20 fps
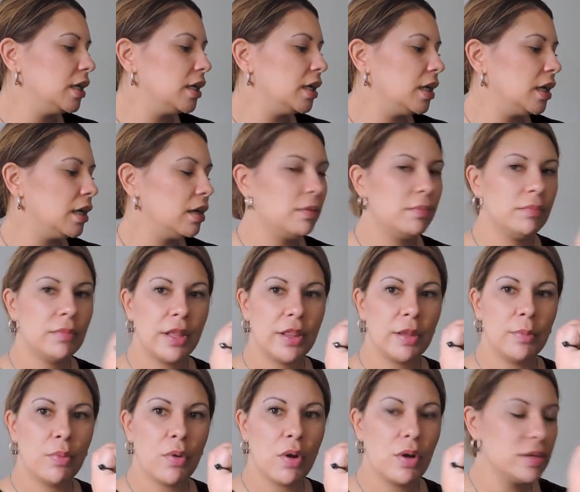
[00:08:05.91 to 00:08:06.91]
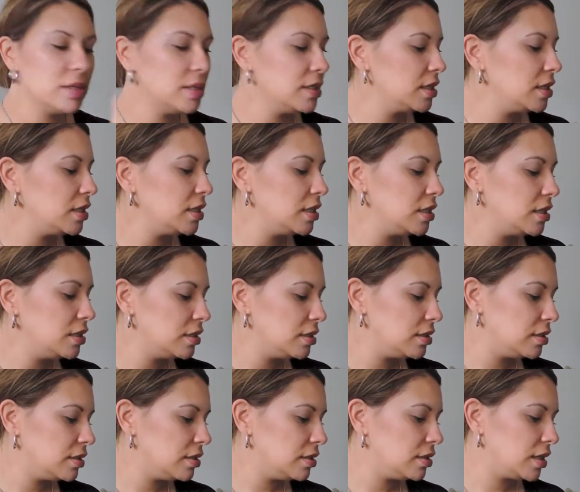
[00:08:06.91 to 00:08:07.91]
Other
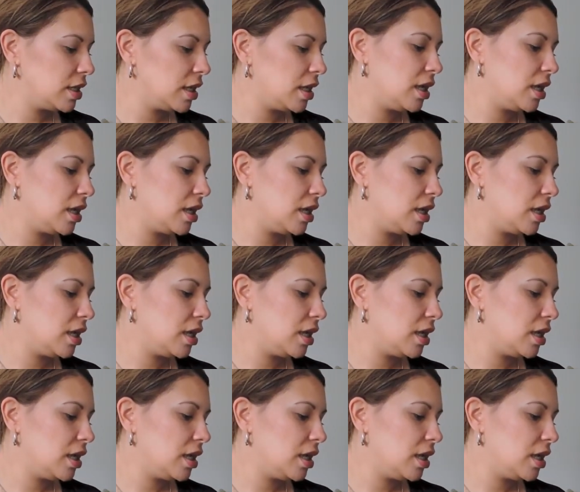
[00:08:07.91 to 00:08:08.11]
bronzers,